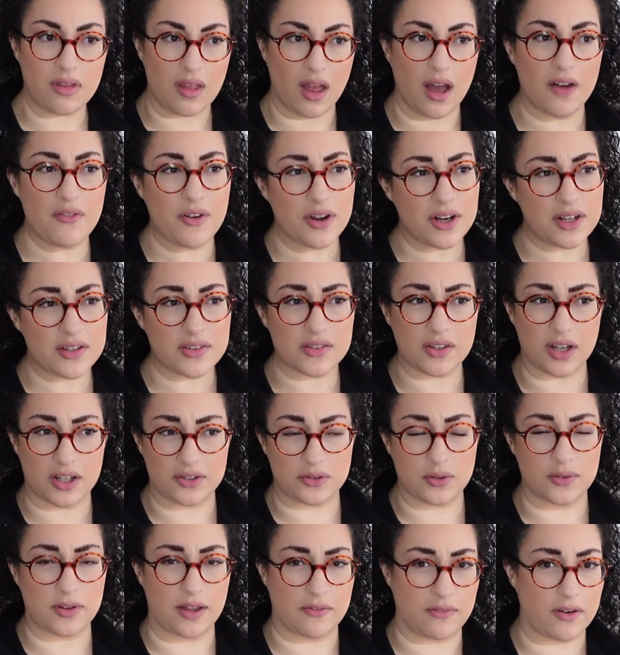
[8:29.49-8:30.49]
I've only started
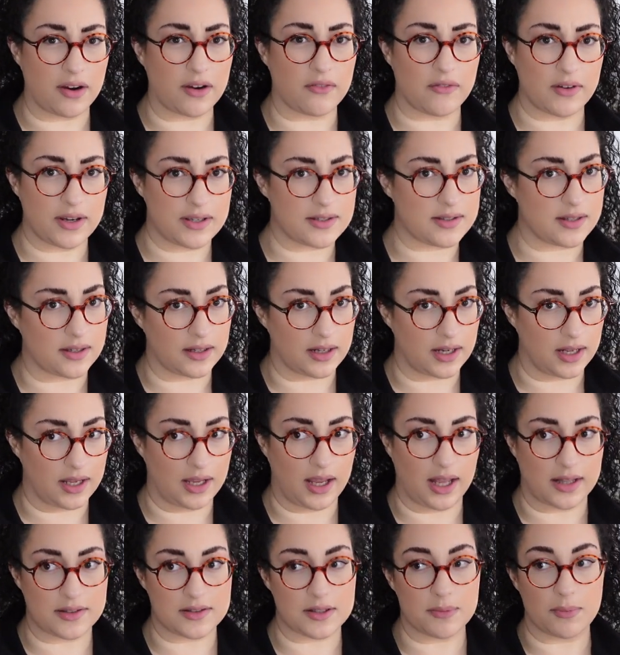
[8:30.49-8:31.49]
doing that very
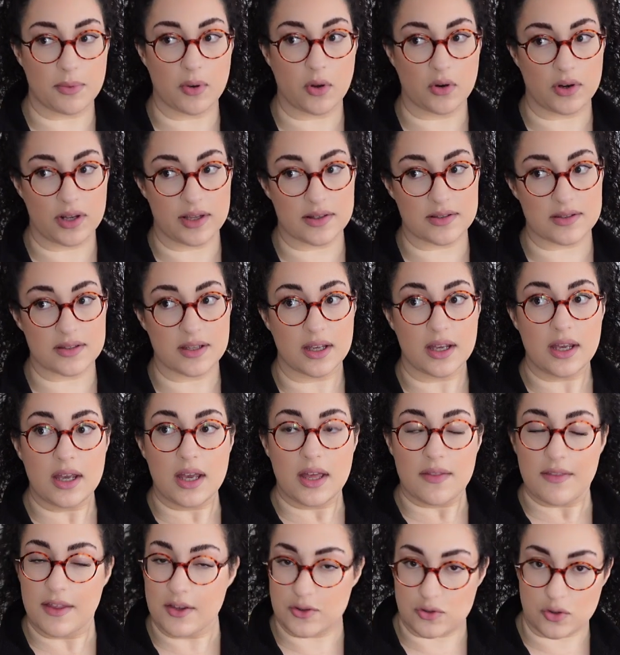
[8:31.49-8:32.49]
recently, and to be honest,
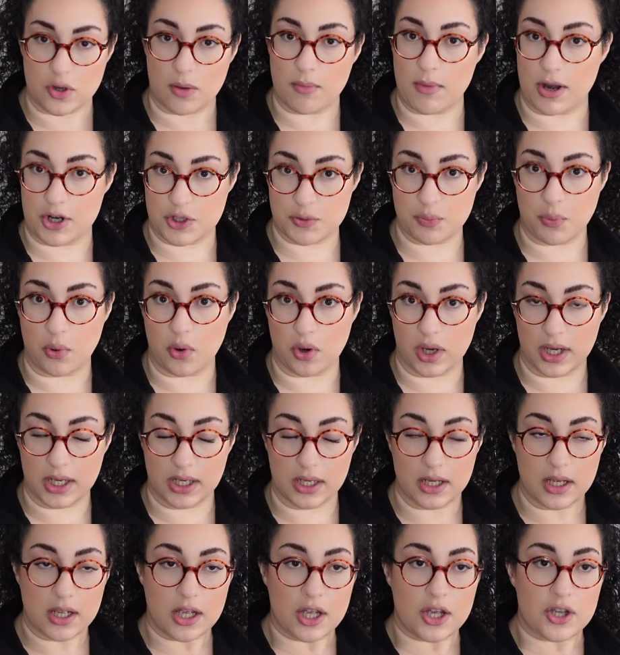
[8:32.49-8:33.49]
there's not much
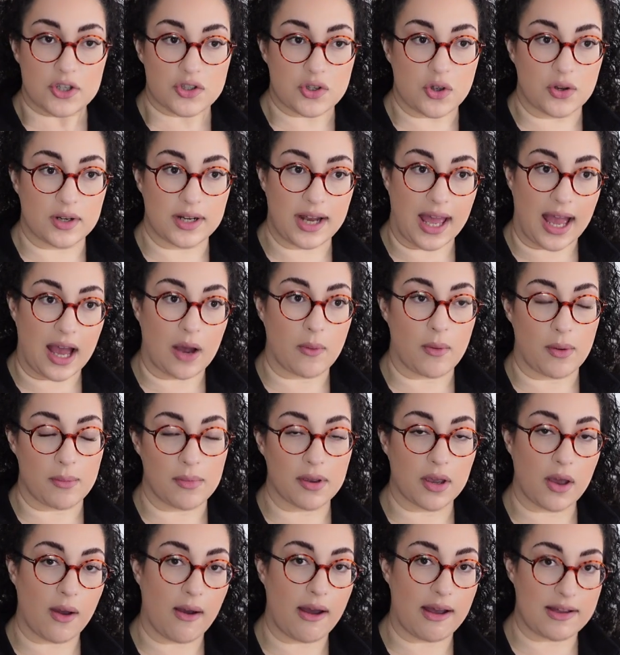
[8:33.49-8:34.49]
point. So now when we
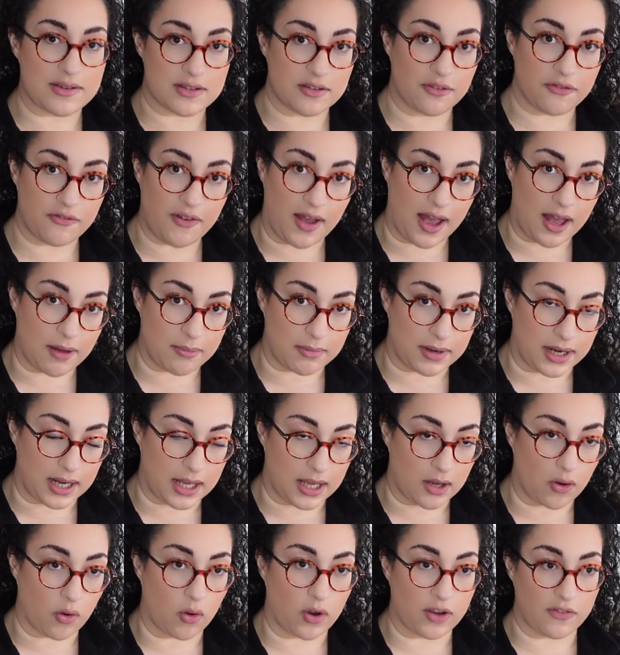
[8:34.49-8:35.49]
go out as a
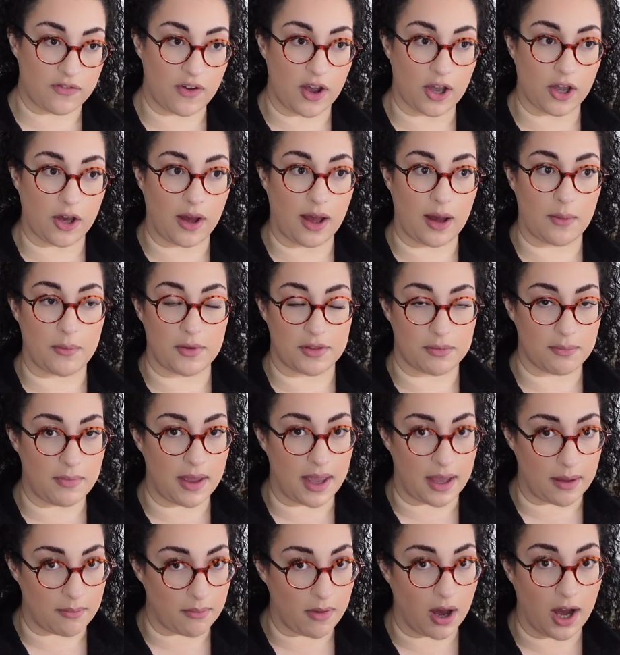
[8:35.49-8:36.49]
family, or if I go out with
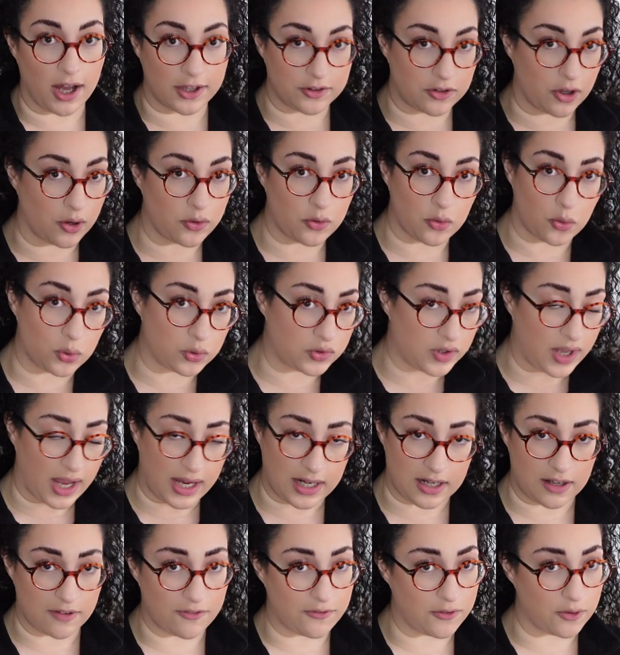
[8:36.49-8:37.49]
Mem, I don't order
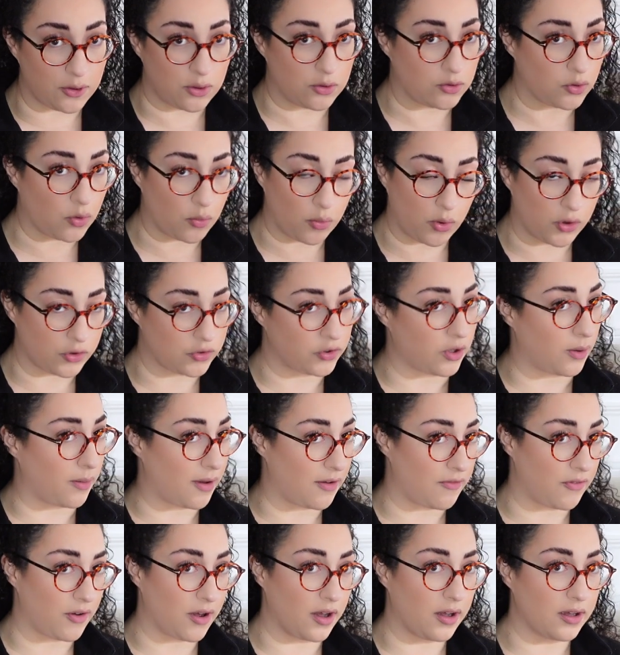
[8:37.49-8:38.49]
any food
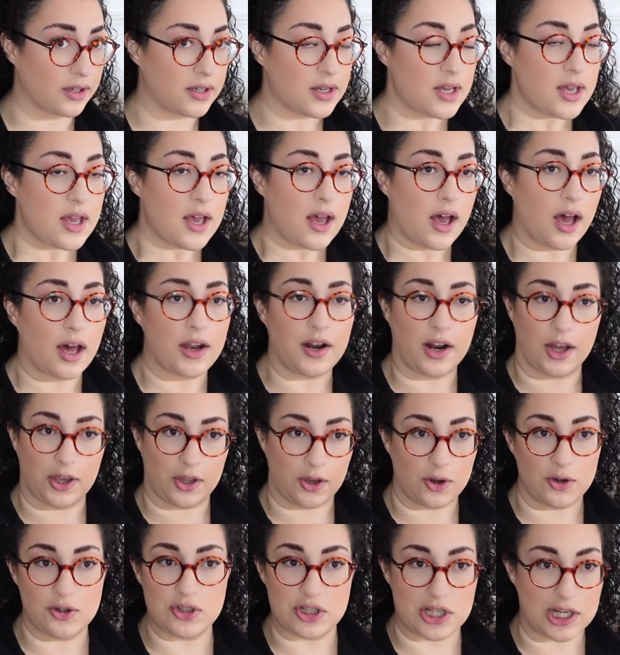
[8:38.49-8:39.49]
whatsoever, and I
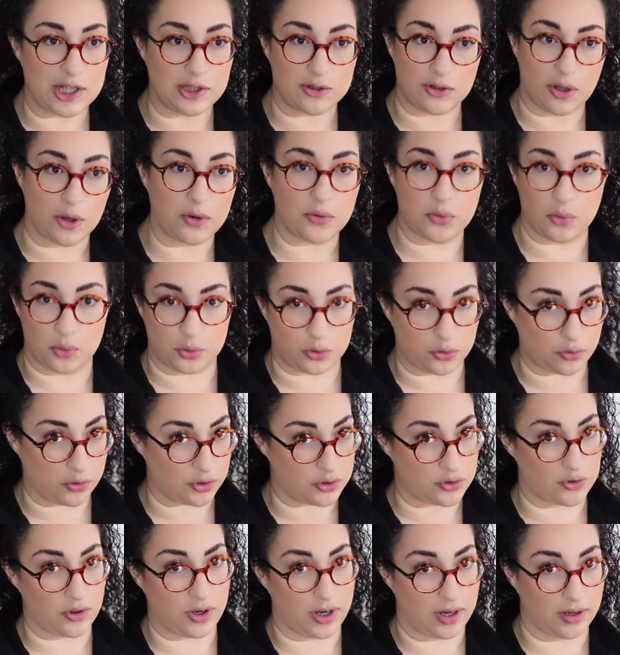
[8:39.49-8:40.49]
usually don't order a
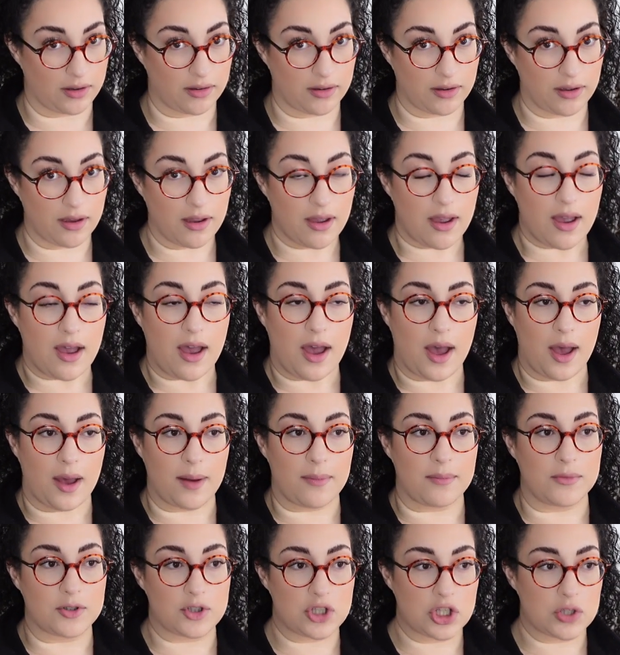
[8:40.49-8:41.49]
drink,
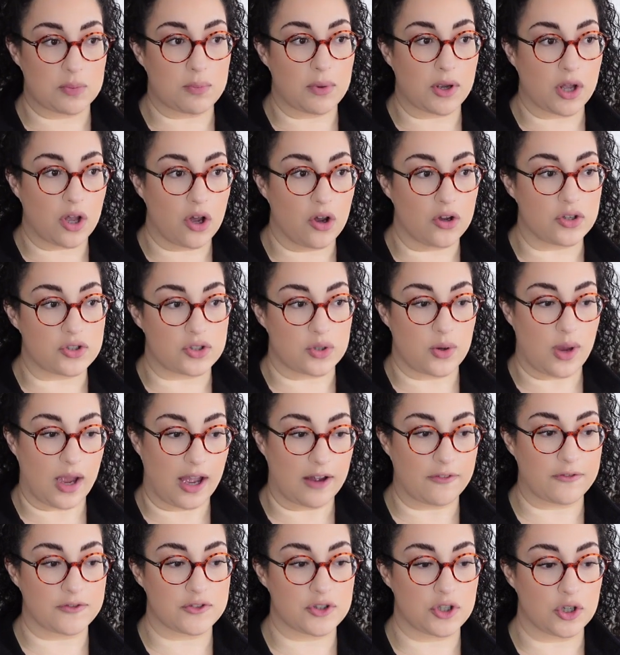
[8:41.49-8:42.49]
just because you
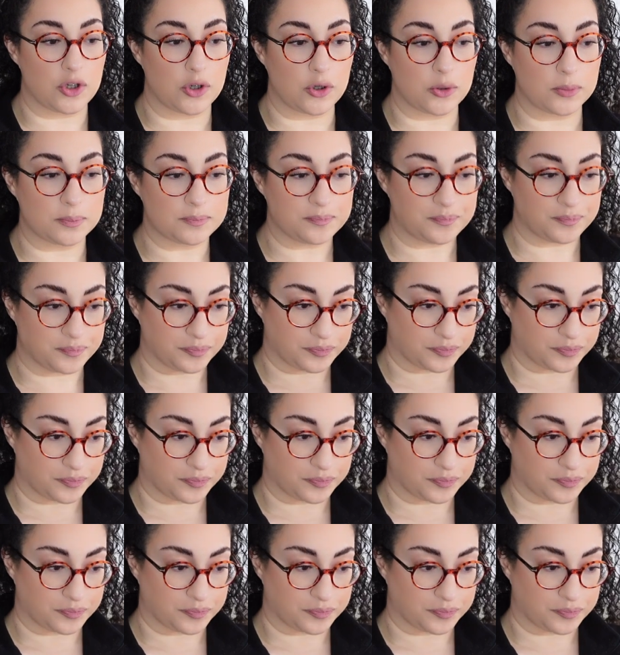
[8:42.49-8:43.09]
have to,